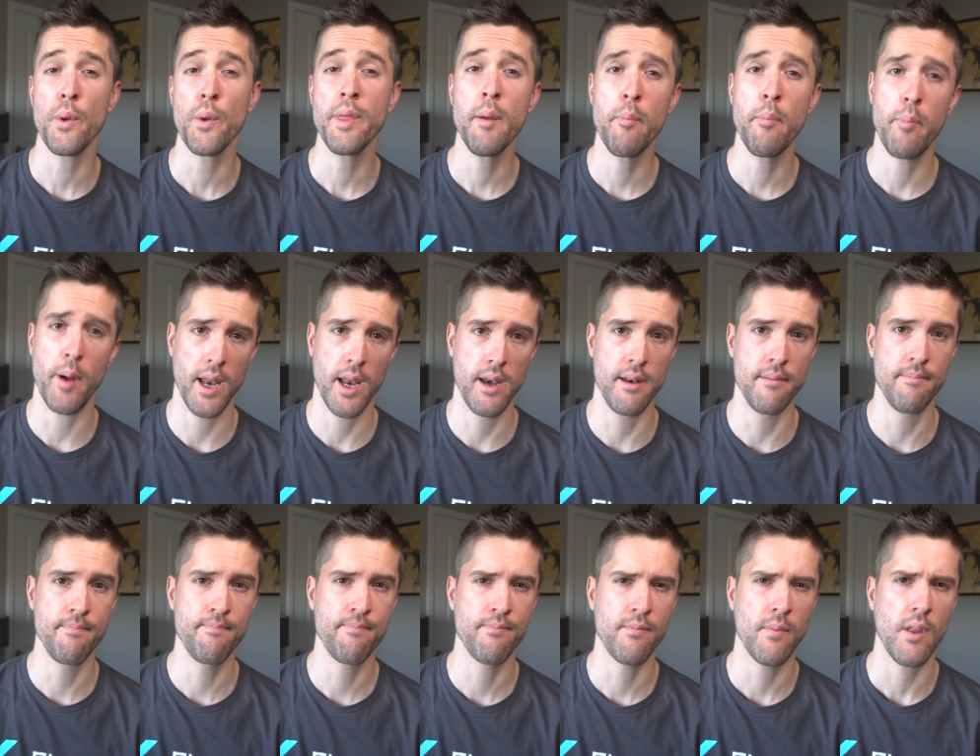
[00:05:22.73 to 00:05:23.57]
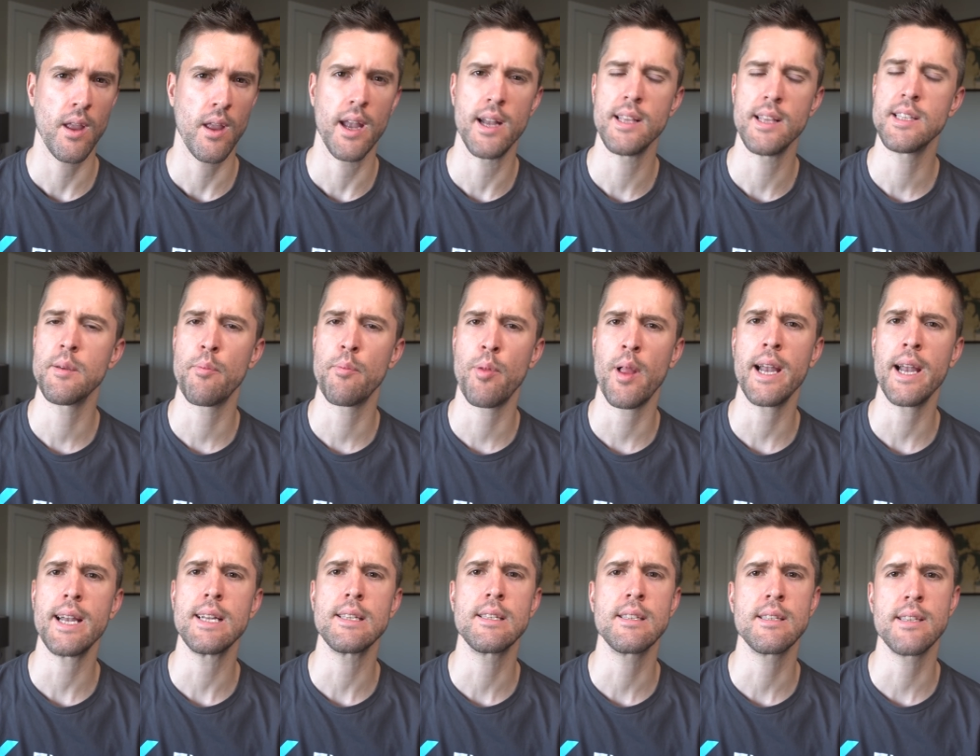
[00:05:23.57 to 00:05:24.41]
with a button and
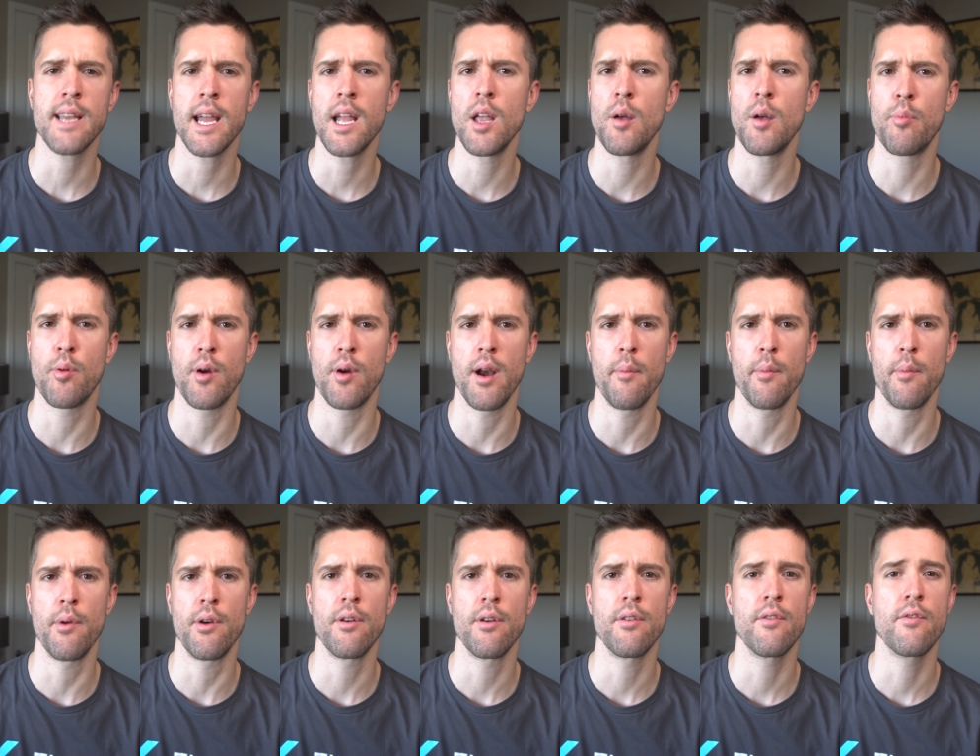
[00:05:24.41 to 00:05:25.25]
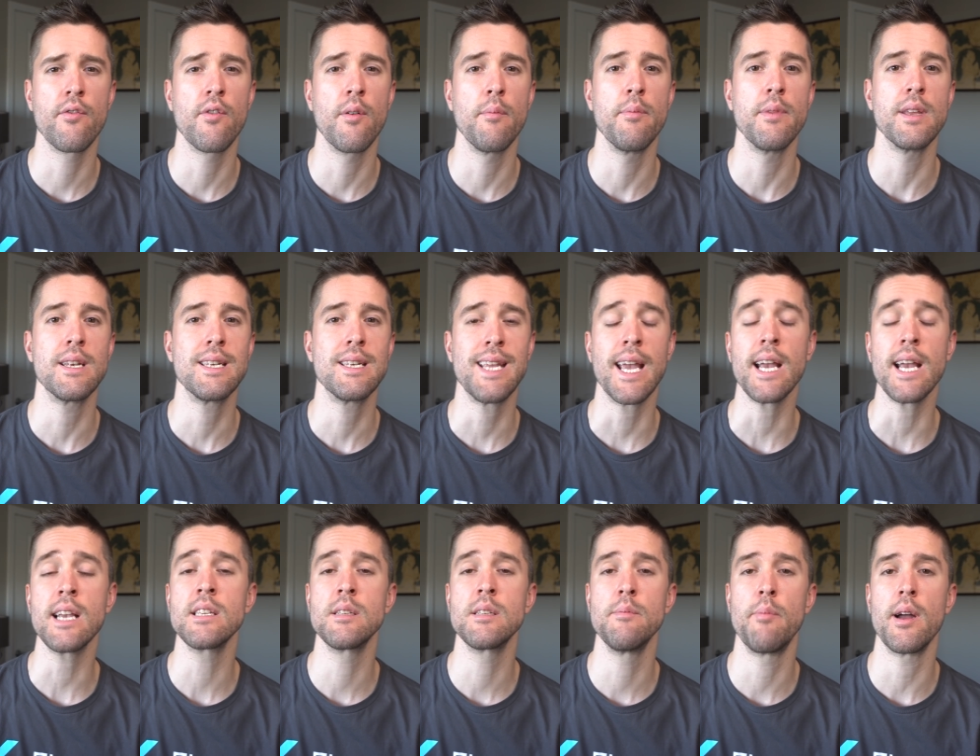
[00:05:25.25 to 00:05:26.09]
supply its style parameter from the
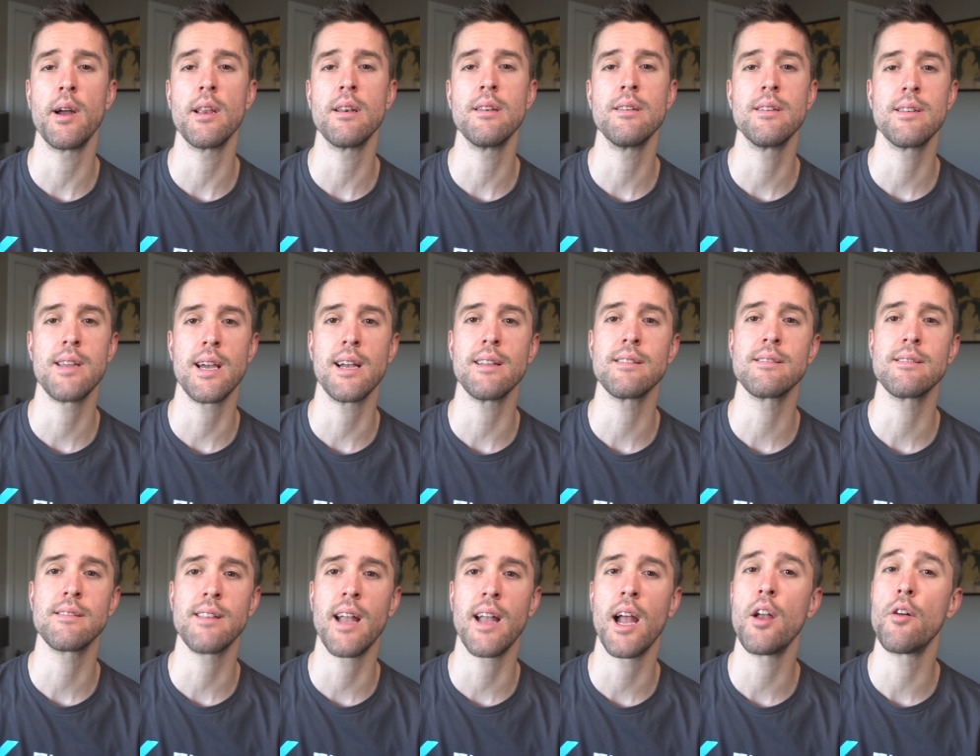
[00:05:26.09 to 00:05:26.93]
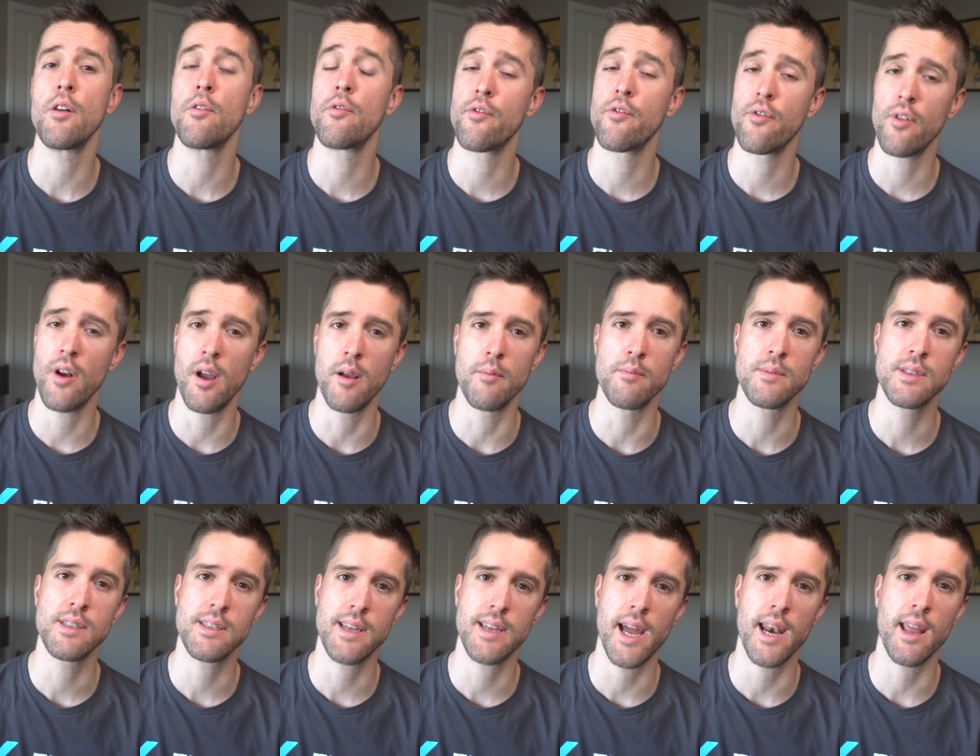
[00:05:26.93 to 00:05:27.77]
TextButton.styleFrom
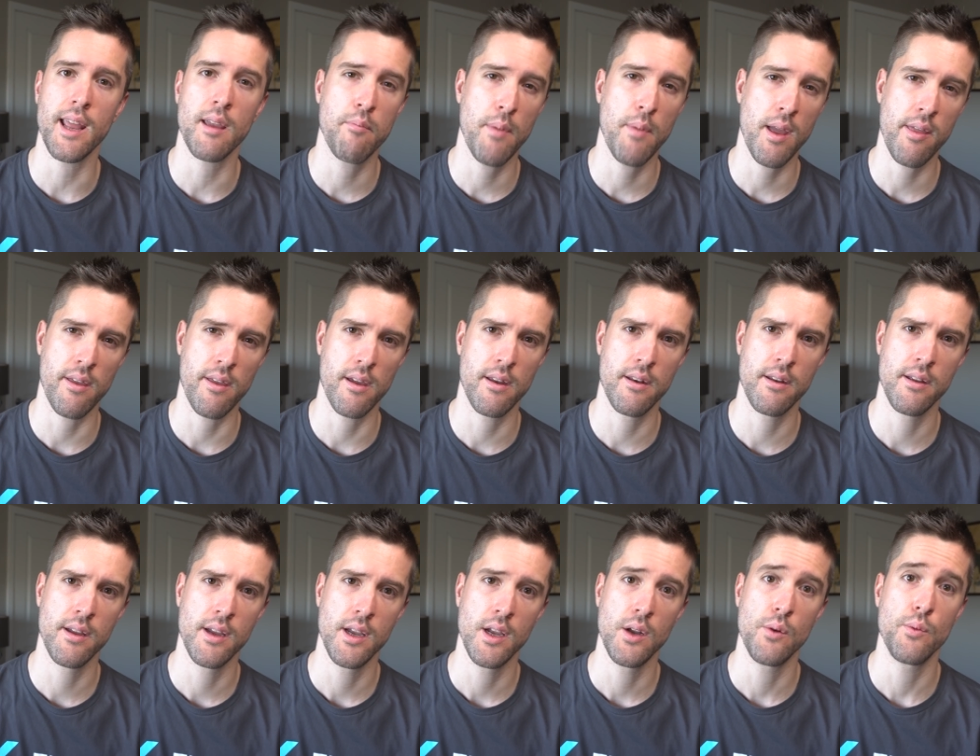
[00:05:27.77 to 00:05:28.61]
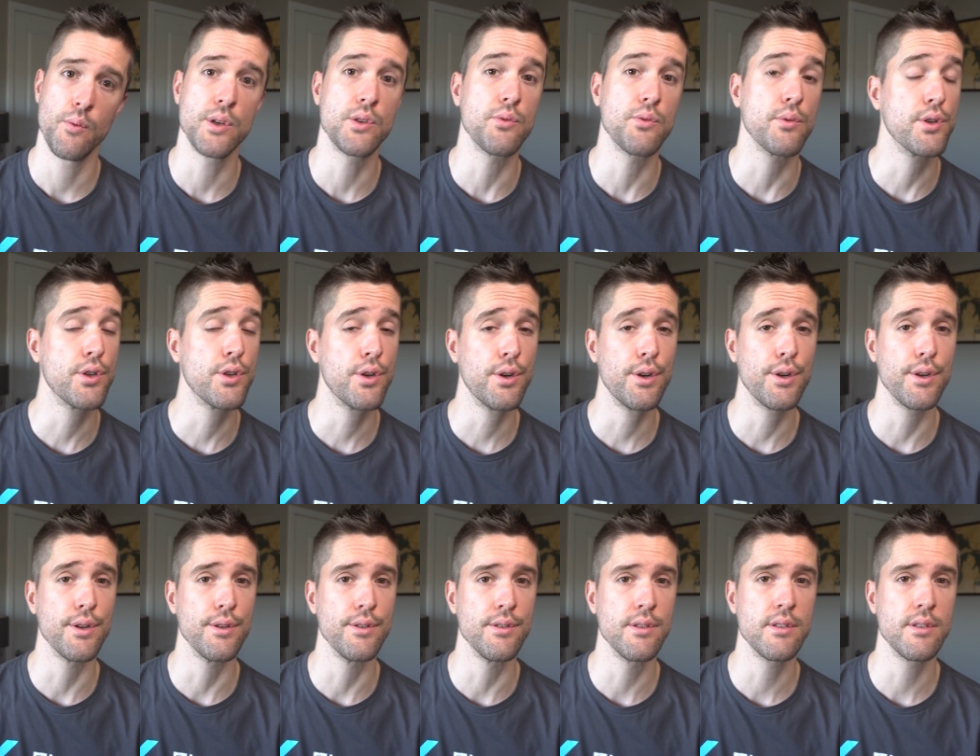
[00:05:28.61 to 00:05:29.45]
static method, which
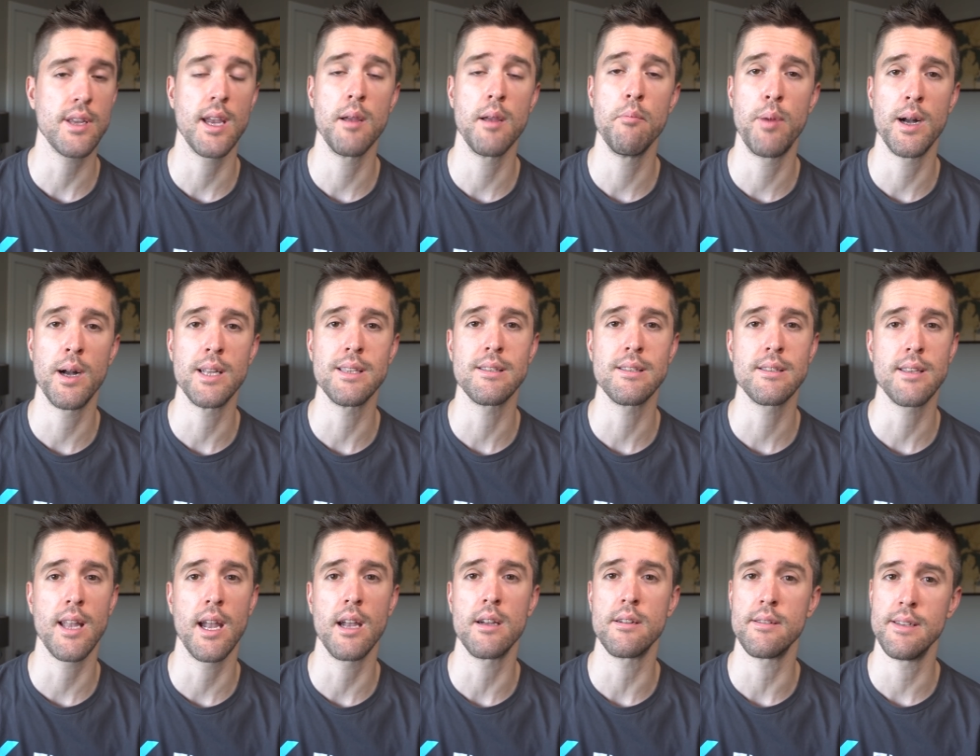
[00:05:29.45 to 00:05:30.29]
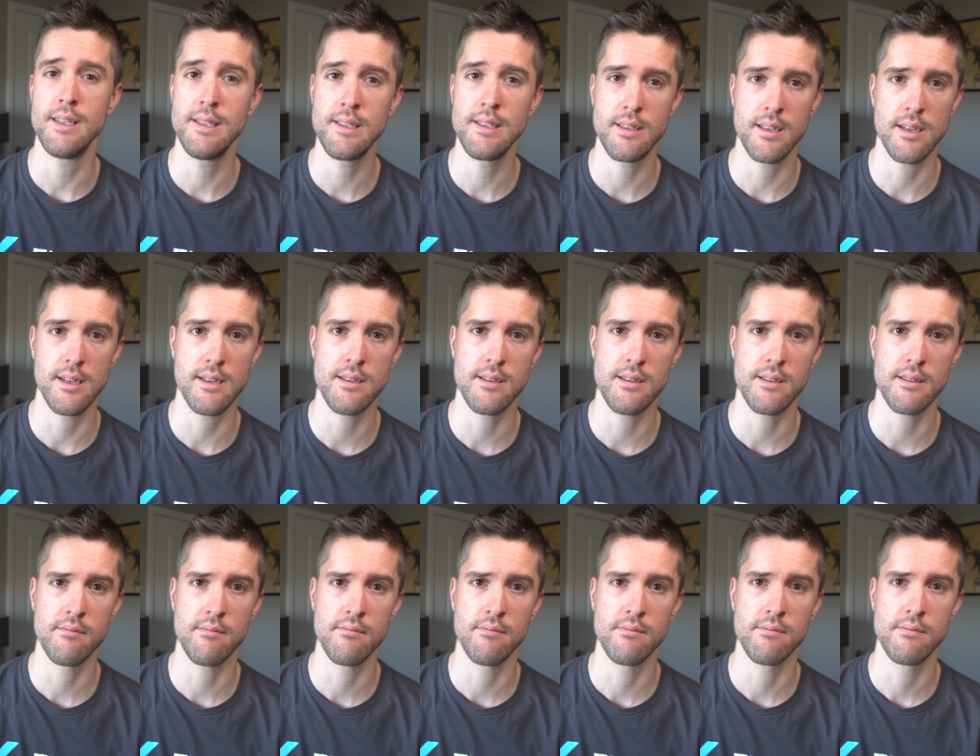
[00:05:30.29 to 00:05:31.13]
returns a button style
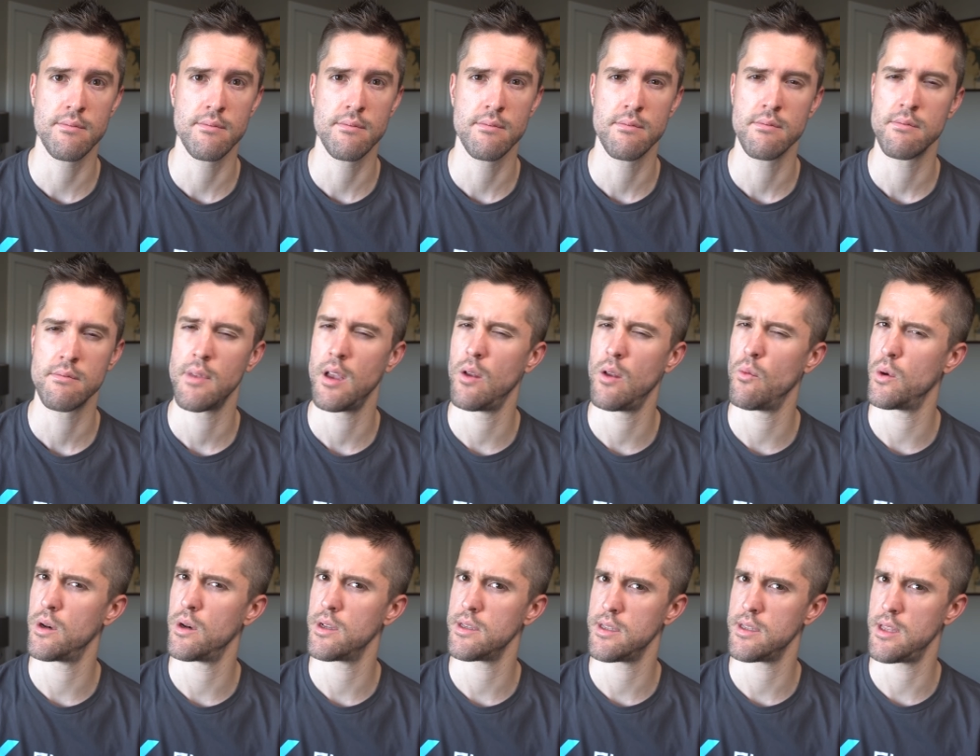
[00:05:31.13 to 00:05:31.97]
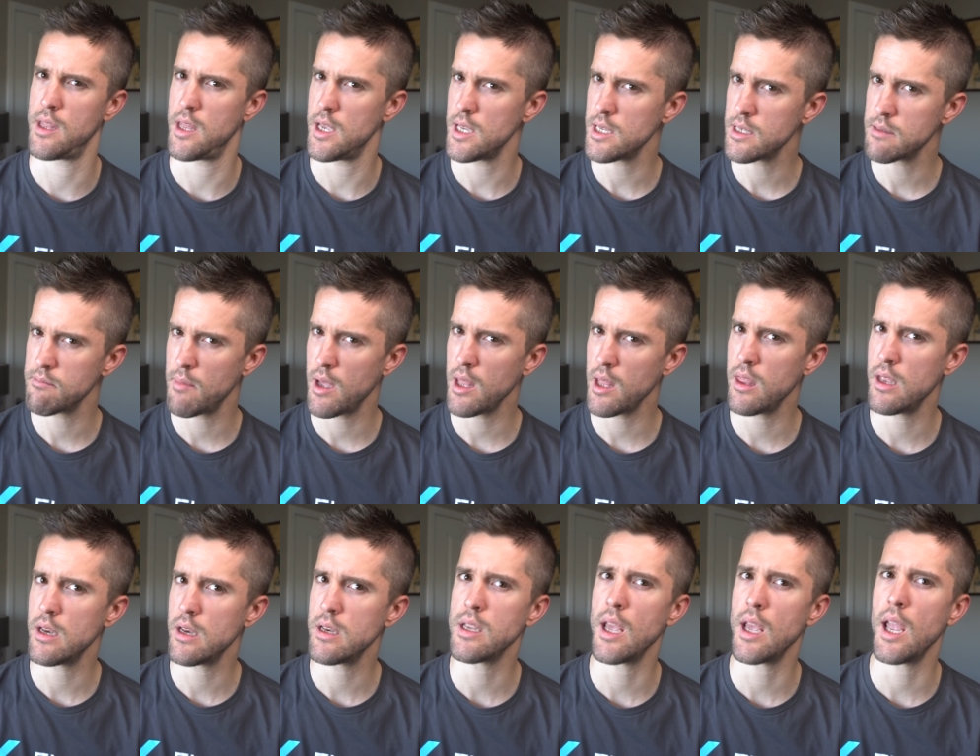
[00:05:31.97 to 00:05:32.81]
instance. And what does this
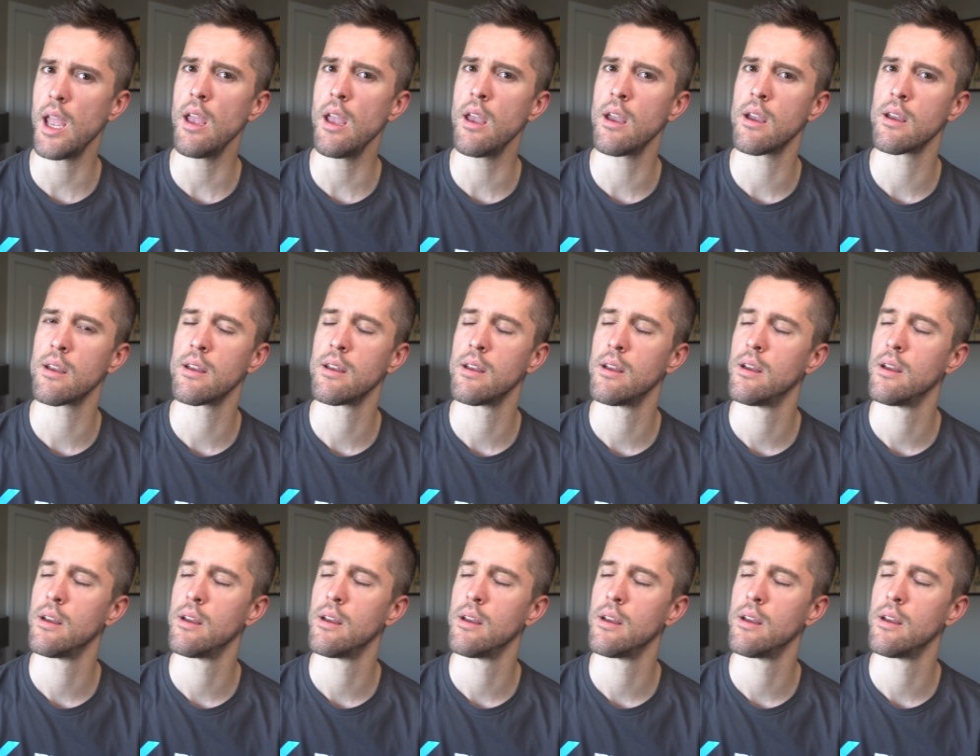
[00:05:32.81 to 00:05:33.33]
method take?